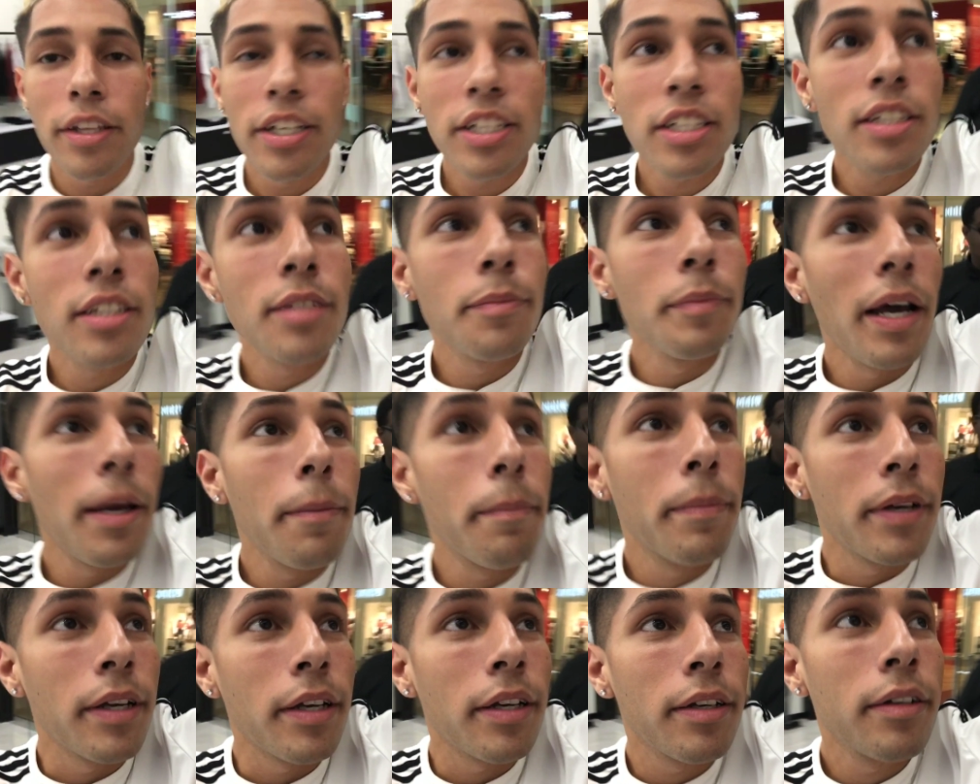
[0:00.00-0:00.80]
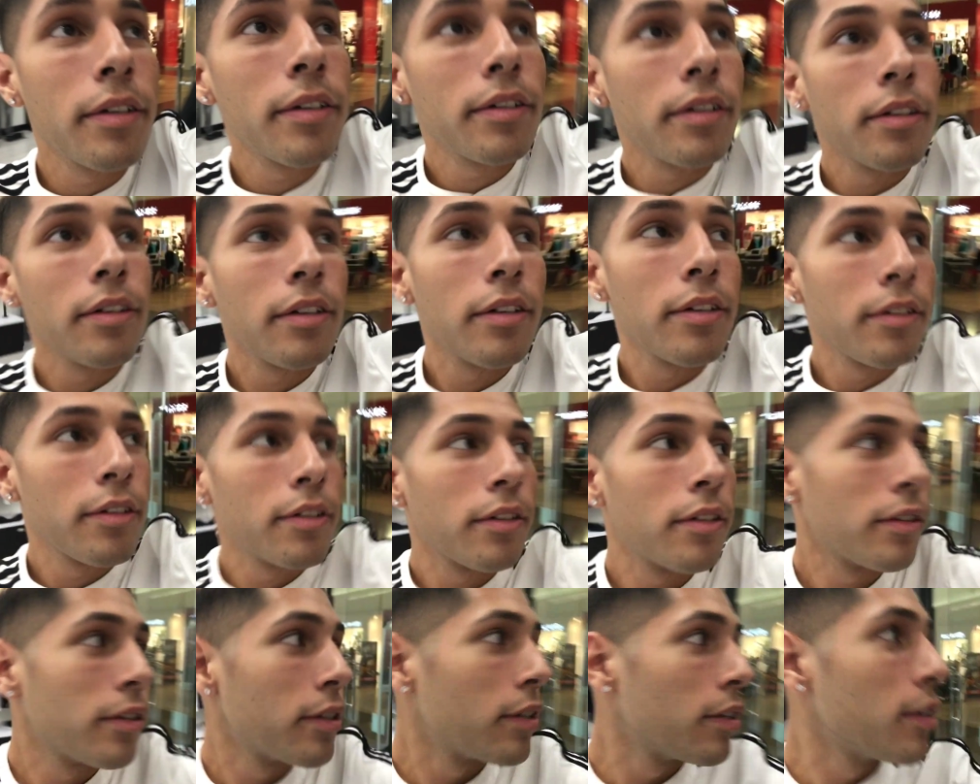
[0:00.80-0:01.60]
this is my pick.
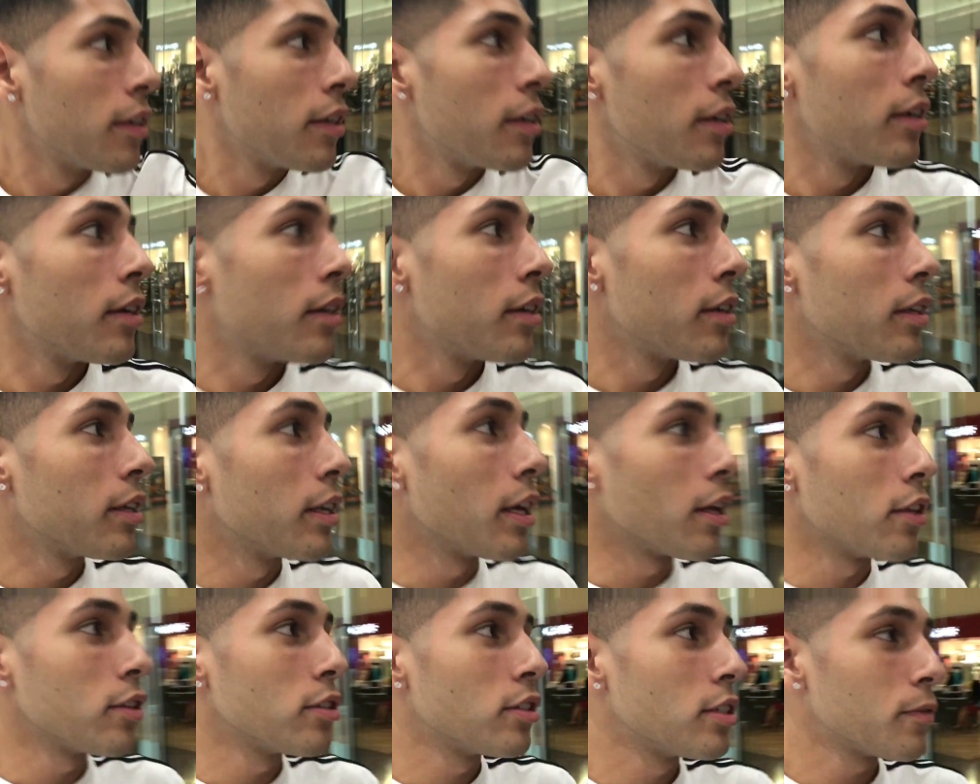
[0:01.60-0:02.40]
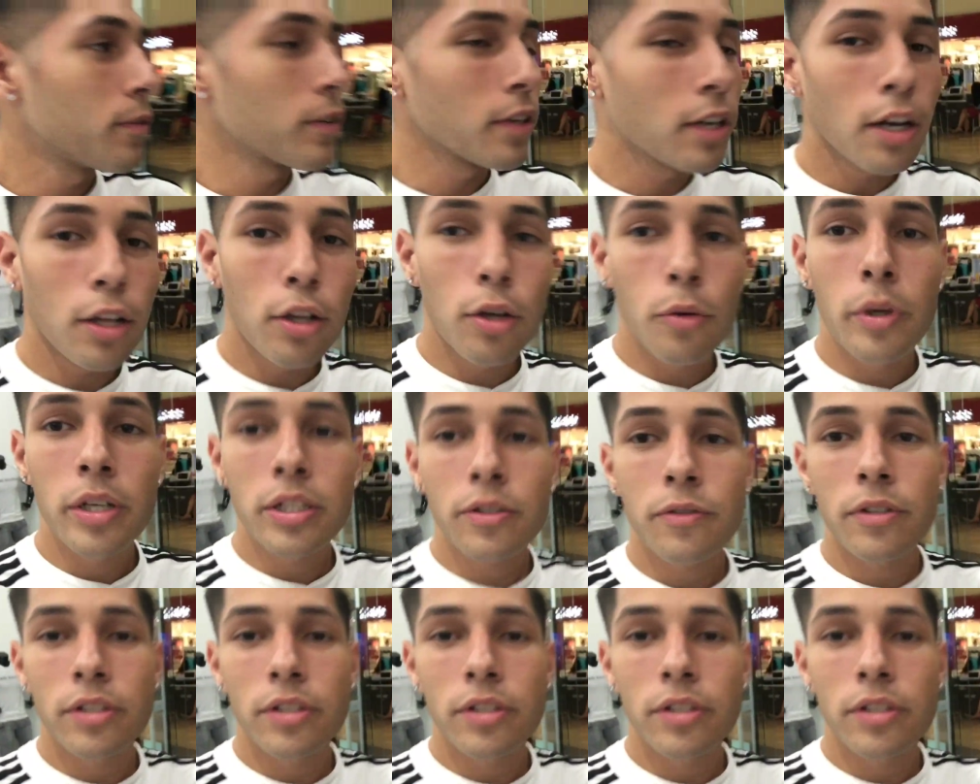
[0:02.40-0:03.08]
Now there's different colorways